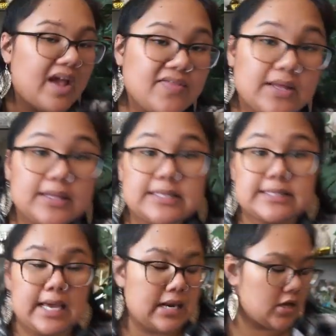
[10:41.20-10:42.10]
And then let's
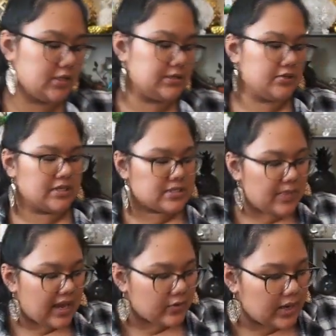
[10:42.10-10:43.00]
get on into this
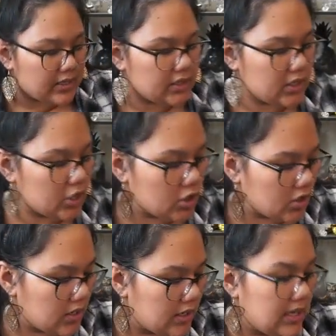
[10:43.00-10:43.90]
bag right
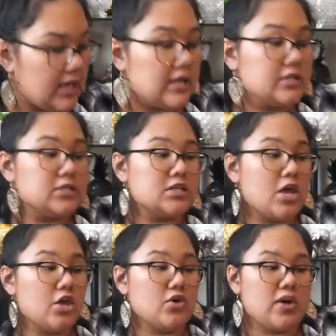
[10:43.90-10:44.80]
here.
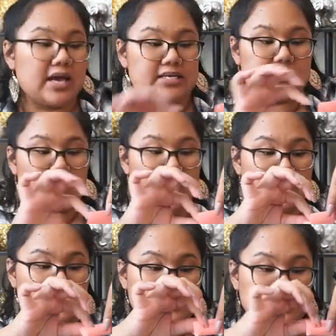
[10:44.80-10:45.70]
So I
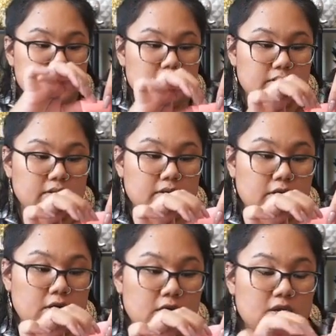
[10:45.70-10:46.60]
spent
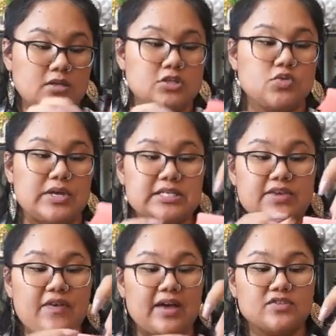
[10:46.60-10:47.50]

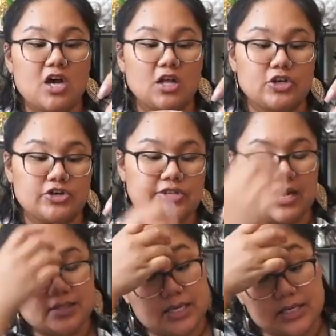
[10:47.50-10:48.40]
$25
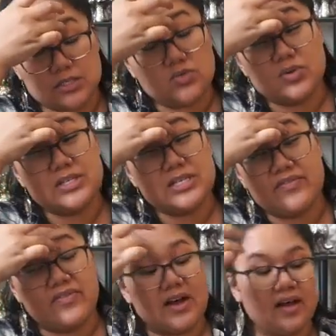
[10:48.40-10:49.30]
that day.
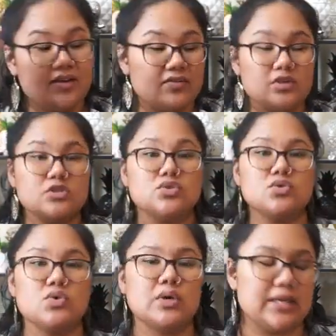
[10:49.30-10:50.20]

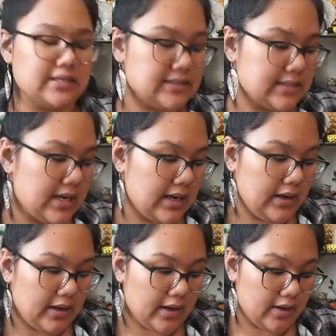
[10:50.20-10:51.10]
$25.
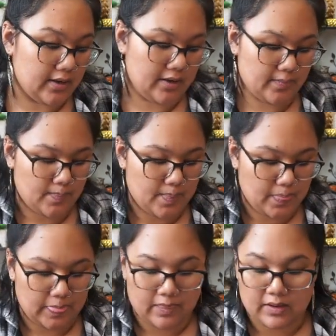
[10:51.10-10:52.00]
And
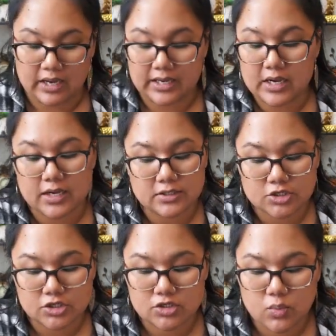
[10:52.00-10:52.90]
I
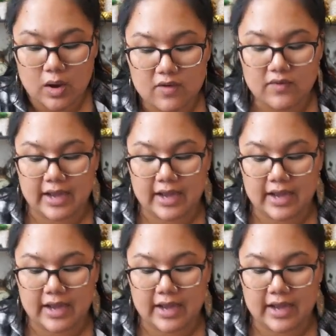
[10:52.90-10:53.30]
got 12